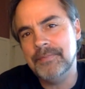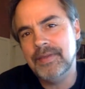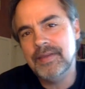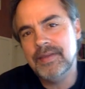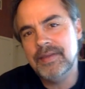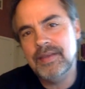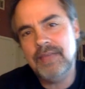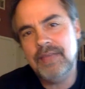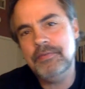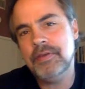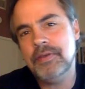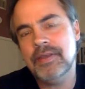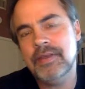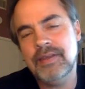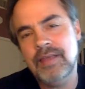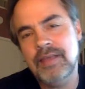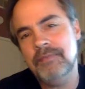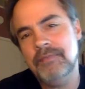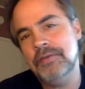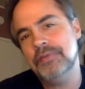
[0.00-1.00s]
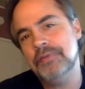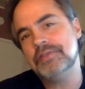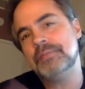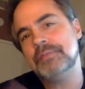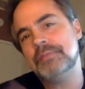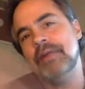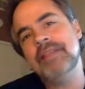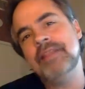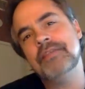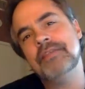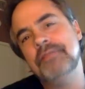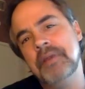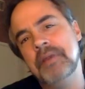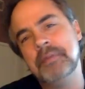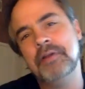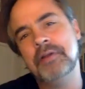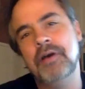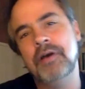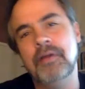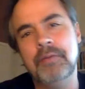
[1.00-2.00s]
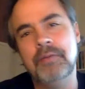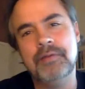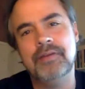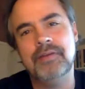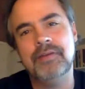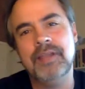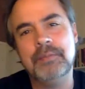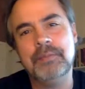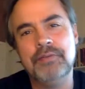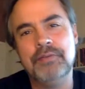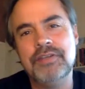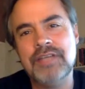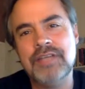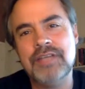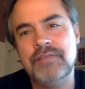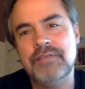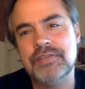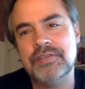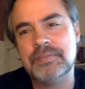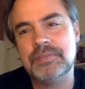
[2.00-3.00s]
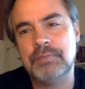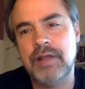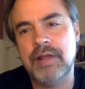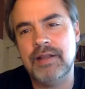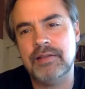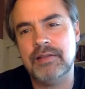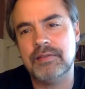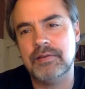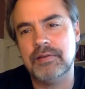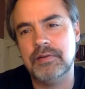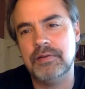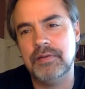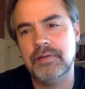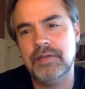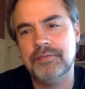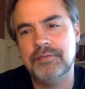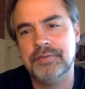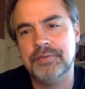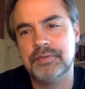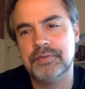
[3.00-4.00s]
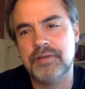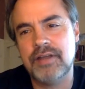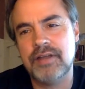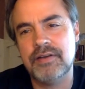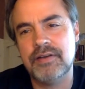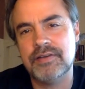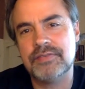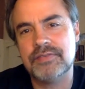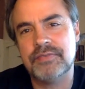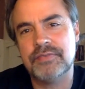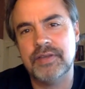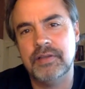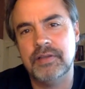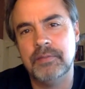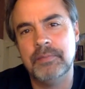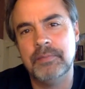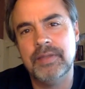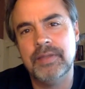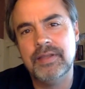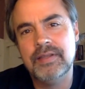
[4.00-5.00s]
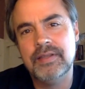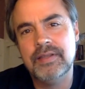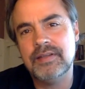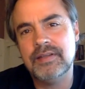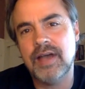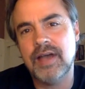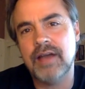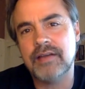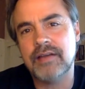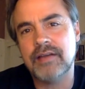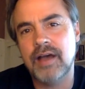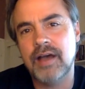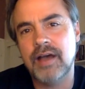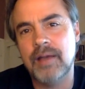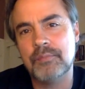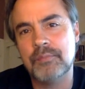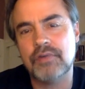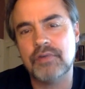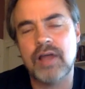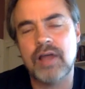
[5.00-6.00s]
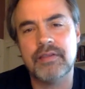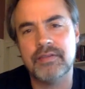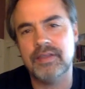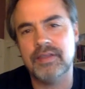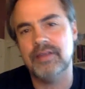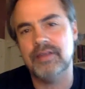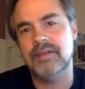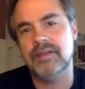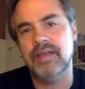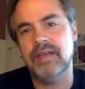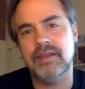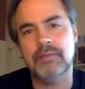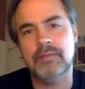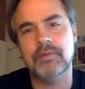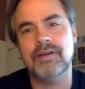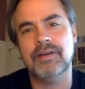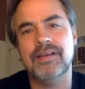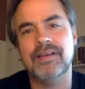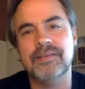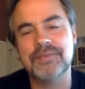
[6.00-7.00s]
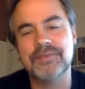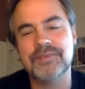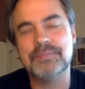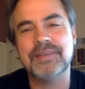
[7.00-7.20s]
If you spread the film at all, we'd really appreciate if you spread it through infiltratorsfilm.com rather than anywhere else.